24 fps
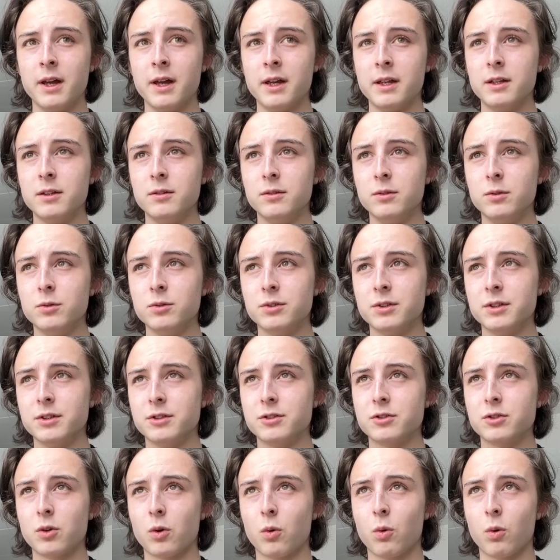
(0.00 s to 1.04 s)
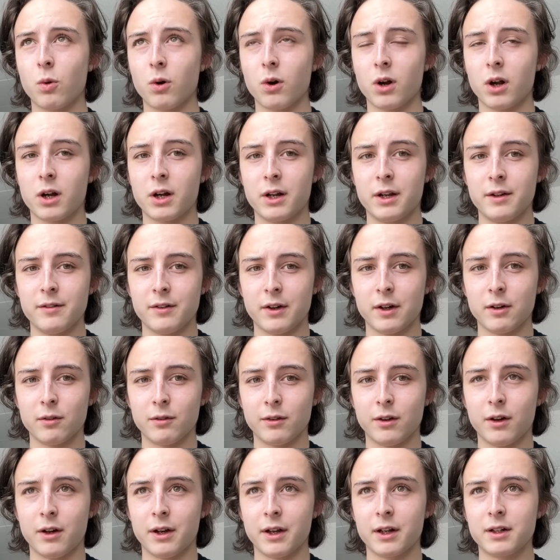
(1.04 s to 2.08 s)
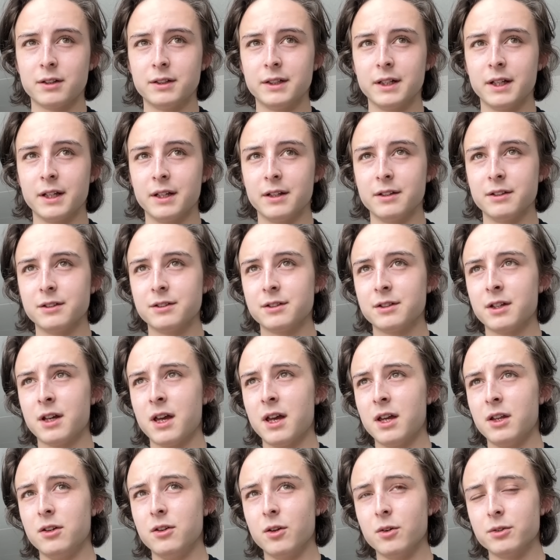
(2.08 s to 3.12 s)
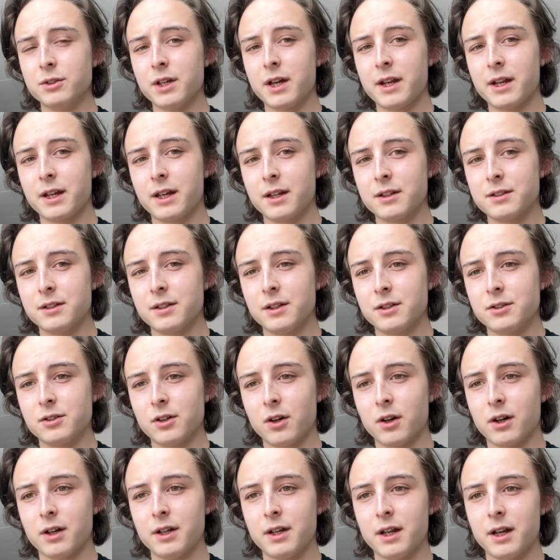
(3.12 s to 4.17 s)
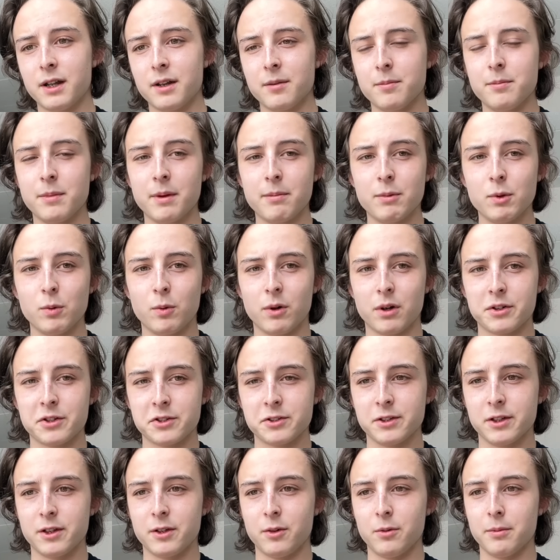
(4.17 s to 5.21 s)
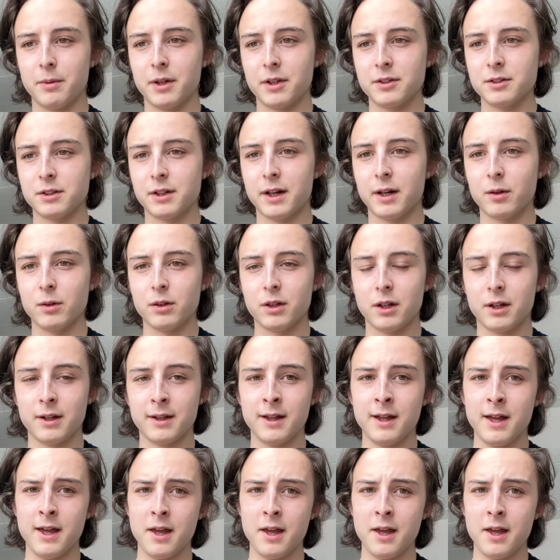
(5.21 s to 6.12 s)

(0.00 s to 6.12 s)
uses Tor kind of ironically and knows how to get to the darknet and maybe watches a little Mental Outlaw,